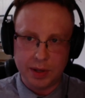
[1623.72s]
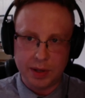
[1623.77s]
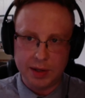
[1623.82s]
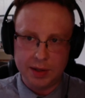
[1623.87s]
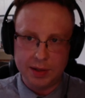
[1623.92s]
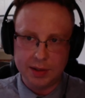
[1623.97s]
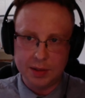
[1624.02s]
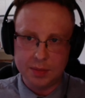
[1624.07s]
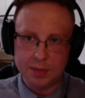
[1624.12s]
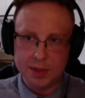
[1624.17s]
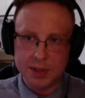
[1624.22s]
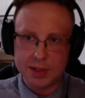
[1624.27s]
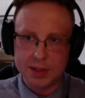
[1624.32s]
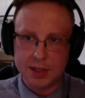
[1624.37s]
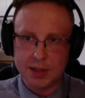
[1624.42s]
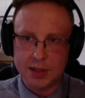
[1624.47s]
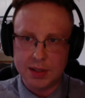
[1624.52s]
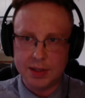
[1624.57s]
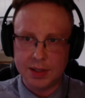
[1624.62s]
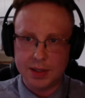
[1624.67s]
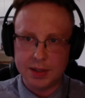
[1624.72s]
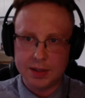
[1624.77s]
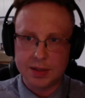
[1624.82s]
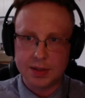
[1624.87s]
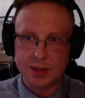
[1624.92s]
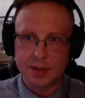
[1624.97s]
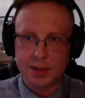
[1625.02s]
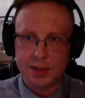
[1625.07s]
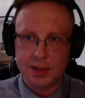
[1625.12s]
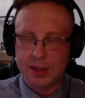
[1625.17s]
waiting to be sent
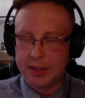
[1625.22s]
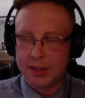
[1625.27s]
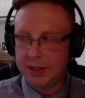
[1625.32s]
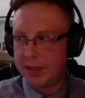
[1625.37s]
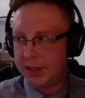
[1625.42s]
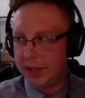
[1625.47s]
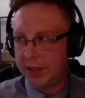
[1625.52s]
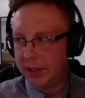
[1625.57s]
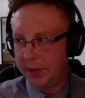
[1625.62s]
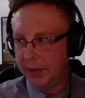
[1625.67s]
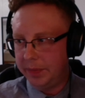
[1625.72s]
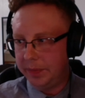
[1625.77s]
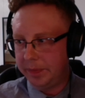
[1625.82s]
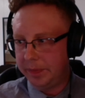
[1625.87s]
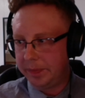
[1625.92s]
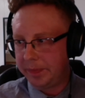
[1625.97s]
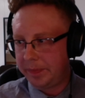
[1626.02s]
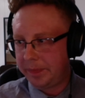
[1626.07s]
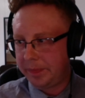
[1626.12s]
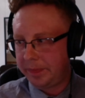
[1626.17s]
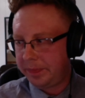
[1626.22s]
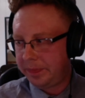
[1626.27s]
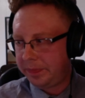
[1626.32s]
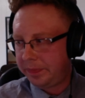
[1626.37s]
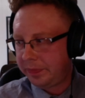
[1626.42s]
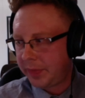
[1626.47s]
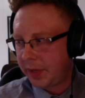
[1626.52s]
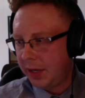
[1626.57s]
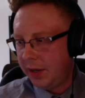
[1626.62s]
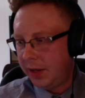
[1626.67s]
east. Um,
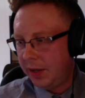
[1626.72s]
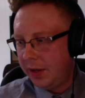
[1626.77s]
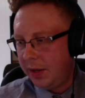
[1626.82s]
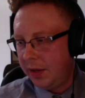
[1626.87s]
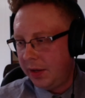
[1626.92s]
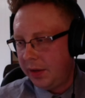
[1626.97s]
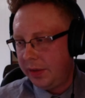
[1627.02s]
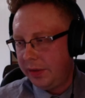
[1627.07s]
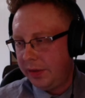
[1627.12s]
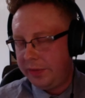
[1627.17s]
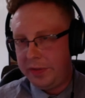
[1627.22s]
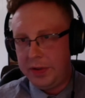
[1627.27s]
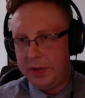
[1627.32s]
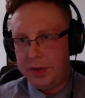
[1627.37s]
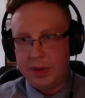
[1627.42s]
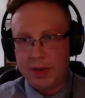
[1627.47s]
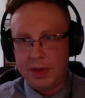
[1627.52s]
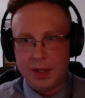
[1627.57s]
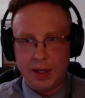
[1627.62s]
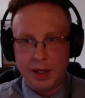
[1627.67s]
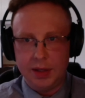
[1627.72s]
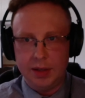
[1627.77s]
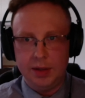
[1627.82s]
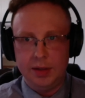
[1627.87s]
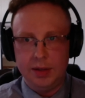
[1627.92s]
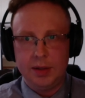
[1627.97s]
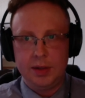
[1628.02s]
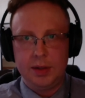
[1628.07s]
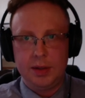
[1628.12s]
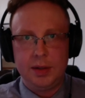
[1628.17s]
the food
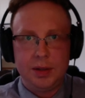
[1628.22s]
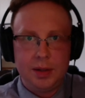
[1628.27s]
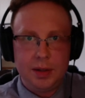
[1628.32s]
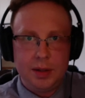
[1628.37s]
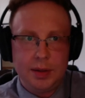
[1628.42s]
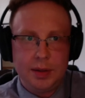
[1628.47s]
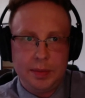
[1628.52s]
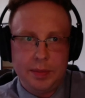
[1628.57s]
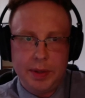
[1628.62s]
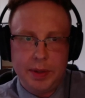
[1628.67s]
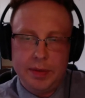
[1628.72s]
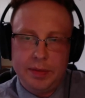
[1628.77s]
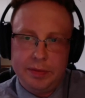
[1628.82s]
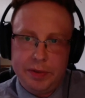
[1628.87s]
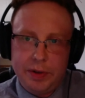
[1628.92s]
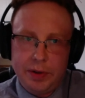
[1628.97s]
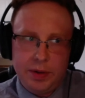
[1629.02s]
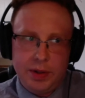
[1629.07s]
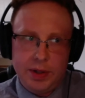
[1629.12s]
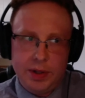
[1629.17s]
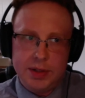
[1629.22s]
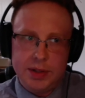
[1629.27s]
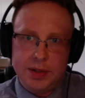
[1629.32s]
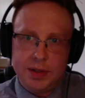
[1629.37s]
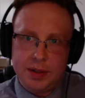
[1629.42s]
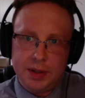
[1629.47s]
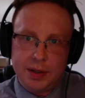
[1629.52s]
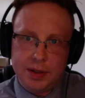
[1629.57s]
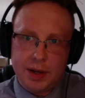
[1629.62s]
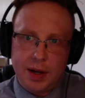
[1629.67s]
thing, I mean, food
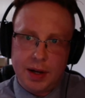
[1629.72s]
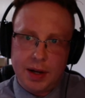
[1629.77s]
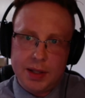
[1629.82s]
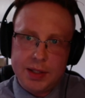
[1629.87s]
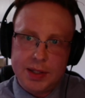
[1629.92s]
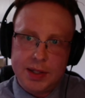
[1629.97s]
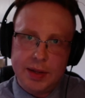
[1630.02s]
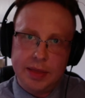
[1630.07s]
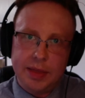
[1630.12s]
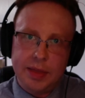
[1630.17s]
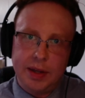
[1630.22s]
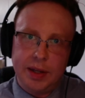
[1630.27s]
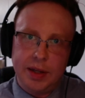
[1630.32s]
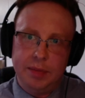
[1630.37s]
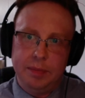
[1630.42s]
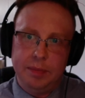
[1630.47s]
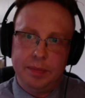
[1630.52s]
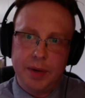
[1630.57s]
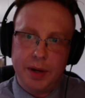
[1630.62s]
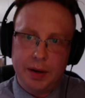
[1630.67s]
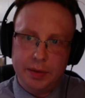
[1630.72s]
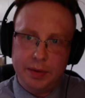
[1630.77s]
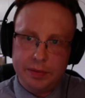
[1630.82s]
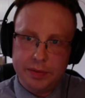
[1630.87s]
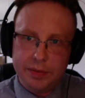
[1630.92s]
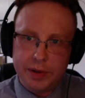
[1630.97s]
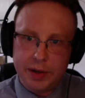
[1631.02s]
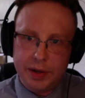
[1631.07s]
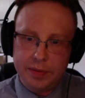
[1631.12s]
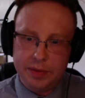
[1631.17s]
is a constant theme of,
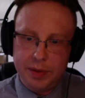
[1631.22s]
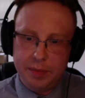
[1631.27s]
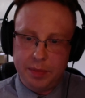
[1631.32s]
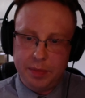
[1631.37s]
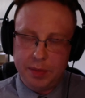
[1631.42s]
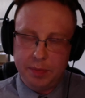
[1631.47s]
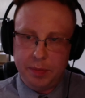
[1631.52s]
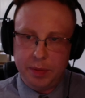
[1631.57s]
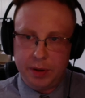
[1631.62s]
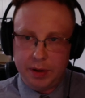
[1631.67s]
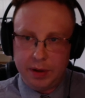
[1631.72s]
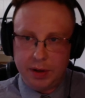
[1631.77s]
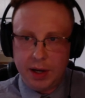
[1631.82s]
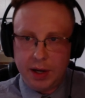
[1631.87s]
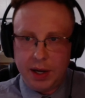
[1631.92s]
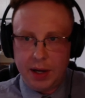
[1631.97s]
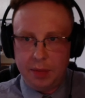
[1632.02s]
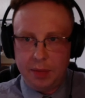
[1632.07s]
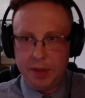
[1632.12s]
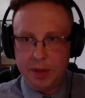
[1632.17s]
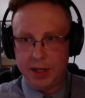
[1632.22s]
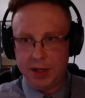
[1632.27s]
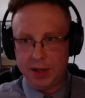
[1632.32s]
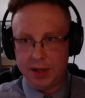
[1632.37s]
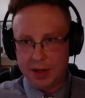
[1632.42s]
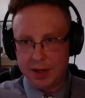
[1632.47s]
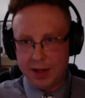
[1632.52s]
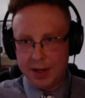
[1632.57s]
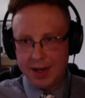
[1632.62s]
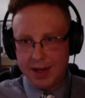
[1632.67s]
of the memoir. How many,
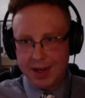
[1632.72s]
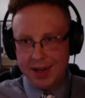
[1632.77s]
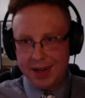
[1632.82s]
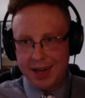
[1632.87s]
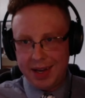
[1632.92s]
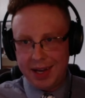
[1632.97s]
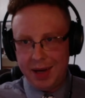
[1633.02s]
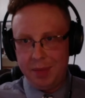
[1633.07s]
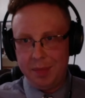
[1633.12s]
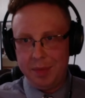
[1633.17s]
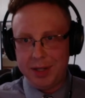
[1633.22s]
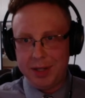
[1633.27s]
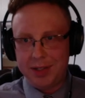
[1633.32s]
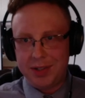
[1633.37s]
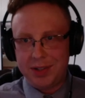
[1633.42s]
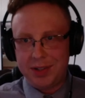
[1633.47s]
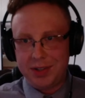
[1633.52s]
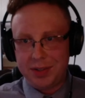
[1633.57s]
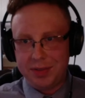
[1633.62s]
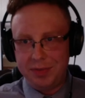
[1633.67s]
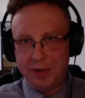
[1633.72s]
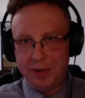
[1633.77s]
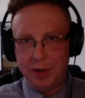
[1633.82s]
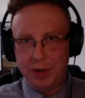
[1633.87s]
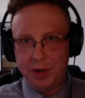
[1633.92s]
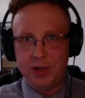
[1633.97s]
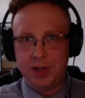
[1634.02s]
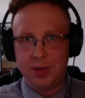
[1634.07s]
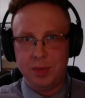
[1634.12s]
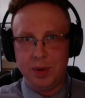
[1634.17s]
how much
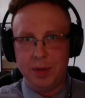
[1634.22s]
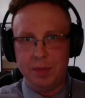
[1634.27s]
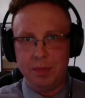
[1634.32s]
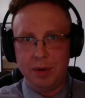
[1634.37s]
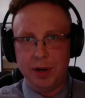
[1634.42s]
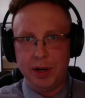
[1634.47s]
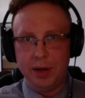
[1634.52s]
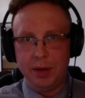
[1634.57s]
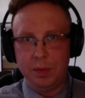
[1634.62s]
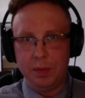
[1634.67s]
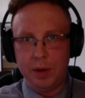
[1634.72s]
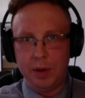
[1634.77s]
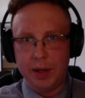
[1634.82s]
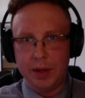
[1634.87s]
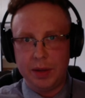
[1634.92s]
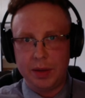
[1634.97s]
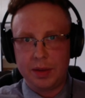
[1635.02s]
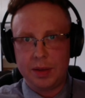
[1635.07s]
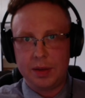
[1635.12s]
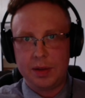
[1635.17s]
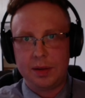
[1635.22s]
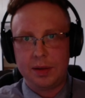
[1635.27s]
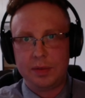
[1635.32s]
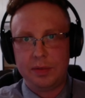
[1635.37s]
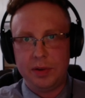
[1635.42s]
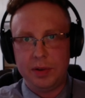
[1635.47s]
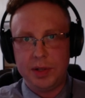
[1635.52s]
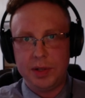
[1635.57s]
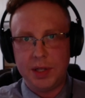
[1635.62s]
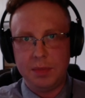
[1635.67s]
food should we bring with
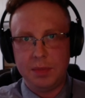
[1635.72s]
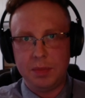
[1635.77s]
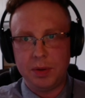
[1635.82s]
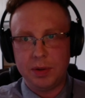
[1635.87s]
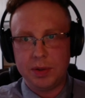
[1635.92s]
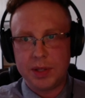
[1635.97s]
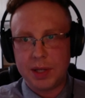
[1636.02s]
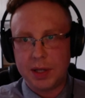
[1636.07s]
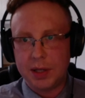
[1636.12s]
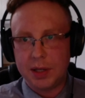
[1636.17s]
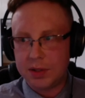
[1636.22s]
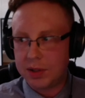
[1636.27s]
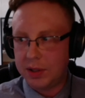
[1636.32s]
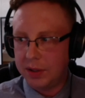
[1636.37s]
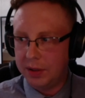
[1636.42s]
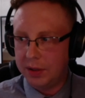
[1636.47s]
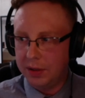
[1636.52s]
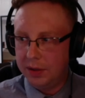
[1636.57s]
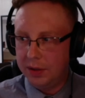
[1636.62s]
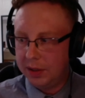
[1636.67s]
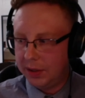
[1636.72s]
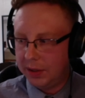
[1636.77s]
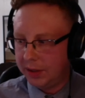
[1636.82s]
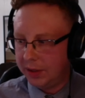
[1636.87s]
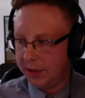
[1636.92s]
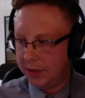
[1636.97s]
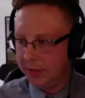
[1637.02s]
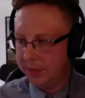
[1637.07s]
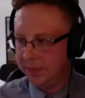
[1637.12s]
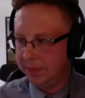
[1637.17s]
for deportation?
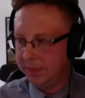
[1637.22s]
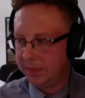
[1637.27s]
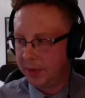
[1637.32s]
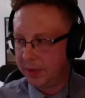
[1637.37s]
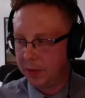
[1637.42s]
Uh, yeah